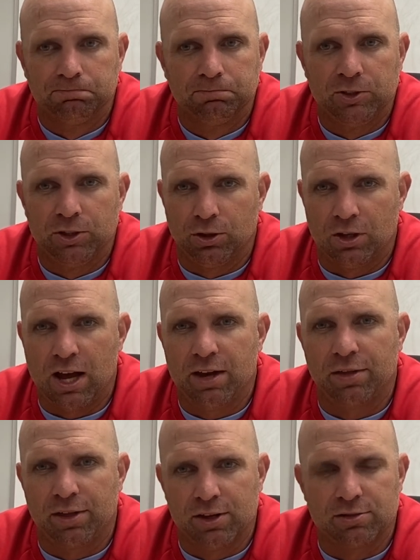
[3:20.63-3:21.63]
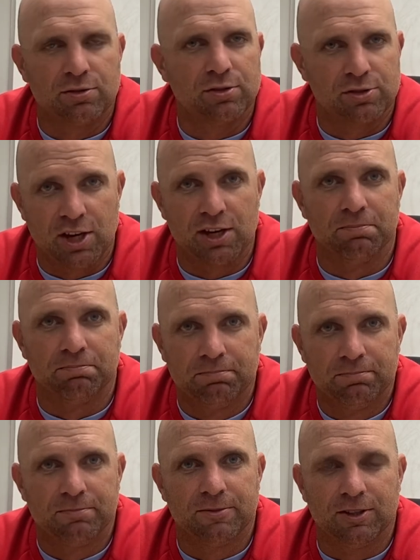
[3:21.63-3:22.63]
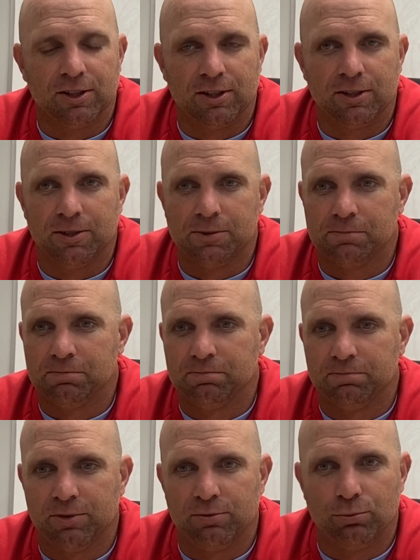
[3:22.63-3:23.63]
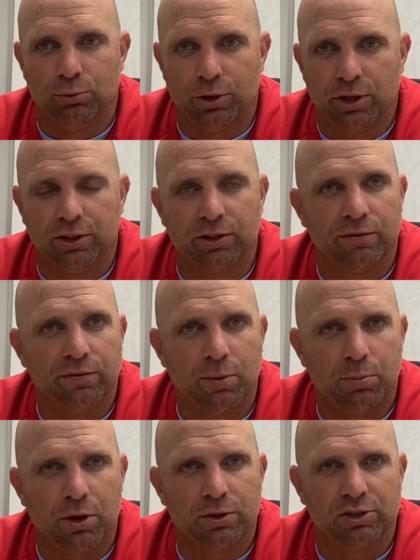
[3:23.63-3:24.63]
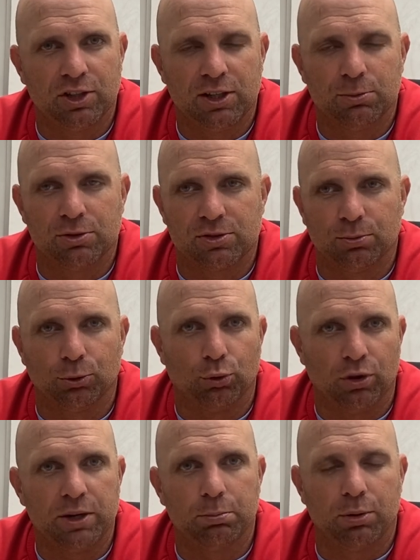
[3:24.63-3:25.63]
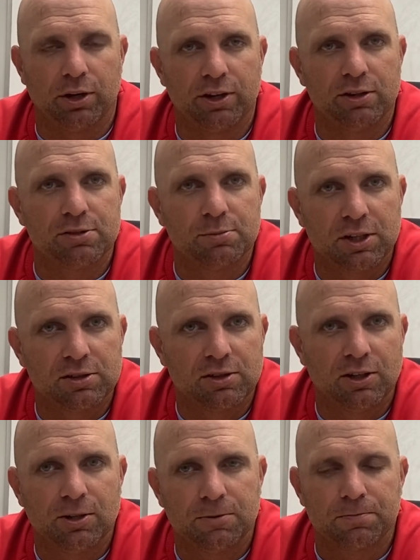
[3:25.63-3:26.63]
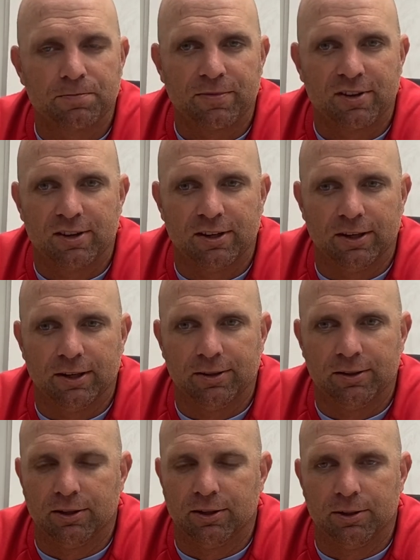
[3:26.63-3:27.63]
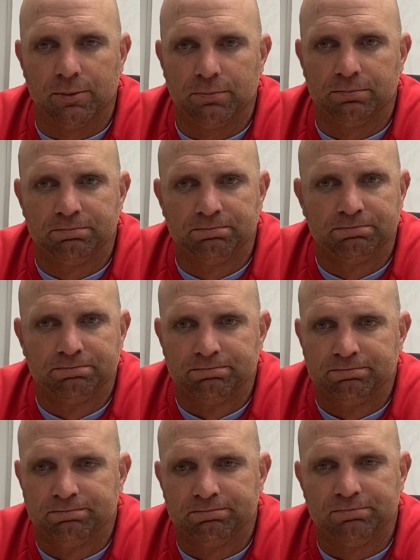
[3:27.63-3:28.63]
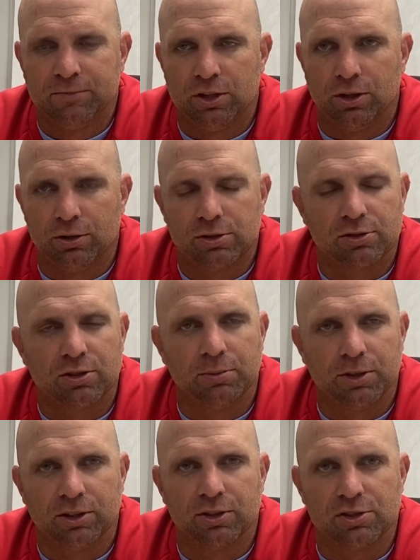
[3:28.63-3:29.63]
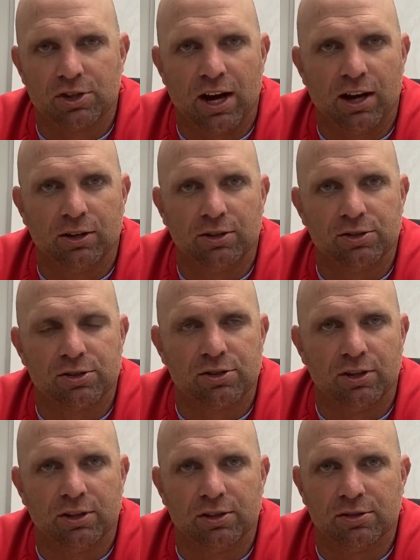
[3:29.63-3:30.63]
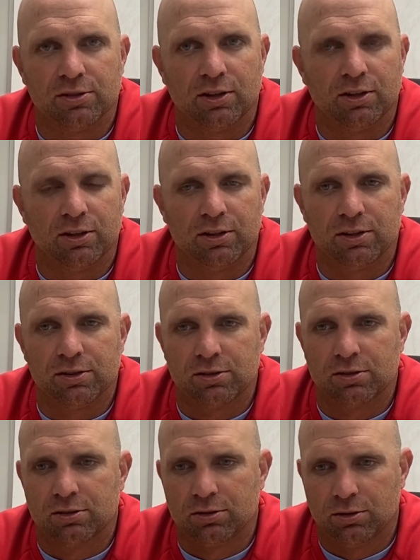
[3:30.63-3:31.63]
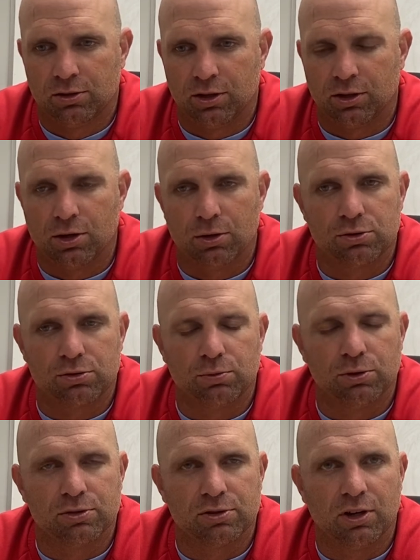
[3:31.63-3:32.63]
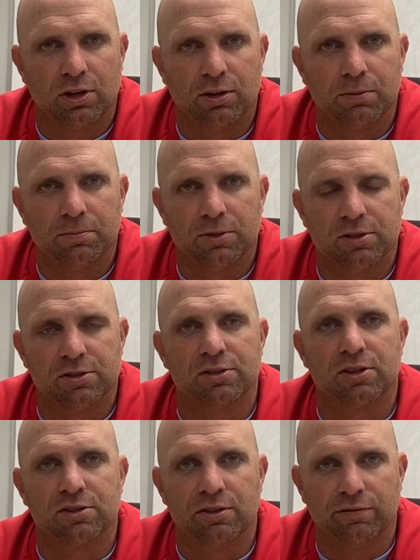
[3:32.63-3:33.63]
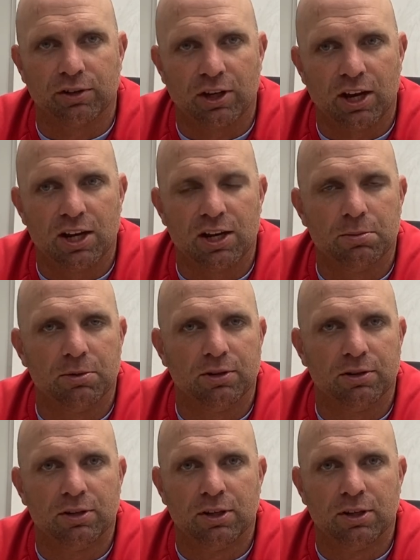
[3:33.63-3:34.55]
you know, a lot of things are the same. Um, really good football team with some great players mixed in, and um, you know it's going to be a good challenge. There's uh, this their coach was um, an assistant for Gabe, and